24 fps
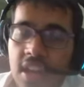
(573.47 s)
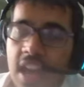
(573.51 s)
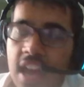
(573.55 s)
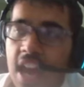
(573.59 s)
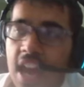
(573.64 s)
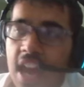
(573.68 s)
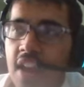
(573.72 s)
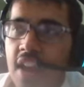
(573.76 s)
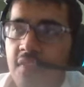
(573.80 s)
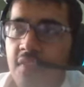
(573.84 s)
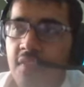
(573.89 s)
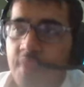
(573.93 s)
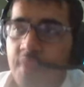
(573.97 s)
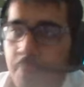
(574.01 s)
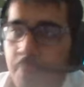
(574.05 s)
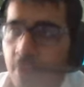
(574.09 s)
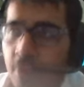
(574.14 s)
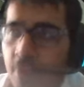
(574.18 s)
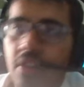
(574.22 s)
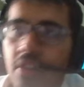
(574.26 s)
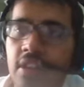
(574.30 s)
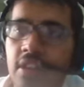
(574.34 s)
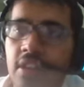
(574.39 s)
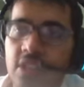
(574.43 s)
And if he put
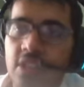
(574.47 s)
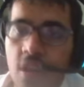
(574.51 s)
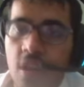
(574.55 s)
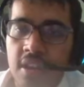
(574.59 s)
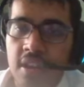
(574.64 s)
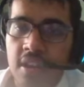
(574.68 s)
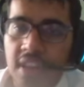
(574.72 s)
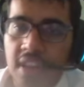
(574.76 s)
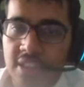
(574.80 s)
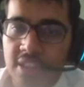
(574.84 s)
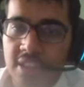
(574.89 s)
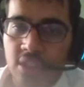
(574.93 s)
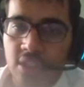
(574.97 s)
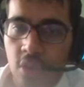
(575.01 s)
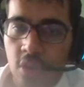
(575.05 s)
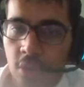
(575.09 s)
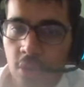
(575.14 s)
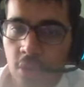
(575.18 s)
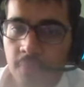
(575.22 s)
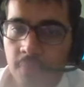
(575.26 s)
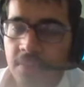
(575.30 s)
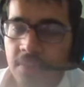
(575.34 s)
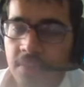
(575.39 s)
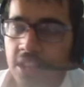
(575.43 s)
it on target, it's a
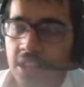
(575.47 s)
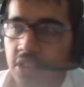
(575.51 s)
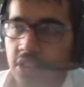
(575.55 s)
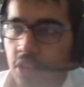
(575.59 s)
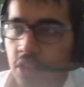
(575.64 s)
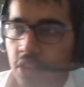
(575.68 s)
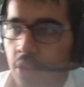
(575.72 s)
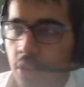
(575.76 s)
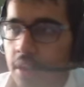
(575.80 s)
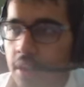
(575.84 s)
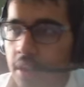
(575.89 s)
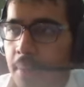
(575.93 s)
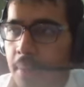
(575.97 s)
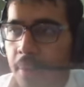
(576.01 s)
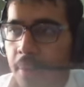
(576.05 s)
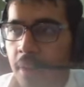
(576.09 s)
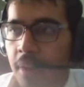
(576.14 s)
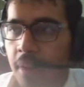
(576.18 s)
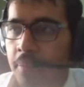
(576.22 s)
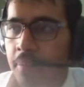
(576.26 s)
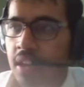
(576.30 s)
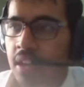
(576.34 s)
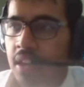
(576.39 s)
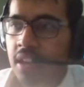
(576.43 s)
goal. It's a goal.
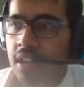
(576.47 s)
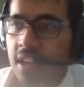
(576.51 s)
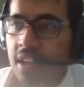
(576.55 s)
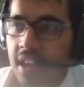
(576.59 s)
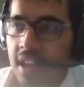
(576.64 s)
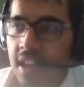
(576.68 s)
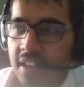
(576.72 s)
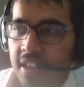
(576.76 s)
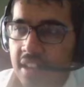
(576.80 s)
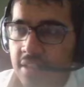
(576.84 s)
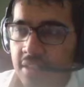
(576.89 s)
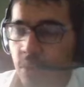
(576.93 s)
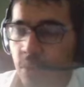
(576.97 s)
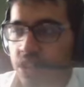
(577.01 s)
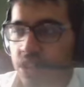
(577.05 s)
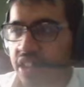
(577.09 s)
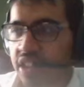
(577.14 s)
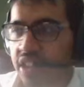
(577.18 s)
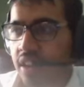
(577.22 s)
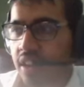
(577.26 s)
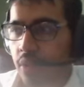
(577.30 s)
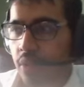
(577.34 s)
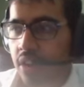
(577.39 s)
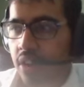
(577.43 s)
Mbappe
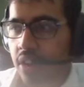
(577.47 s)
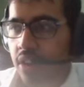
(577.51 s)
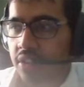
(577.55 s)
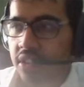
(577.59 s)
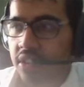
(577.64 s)
wasn't that great on the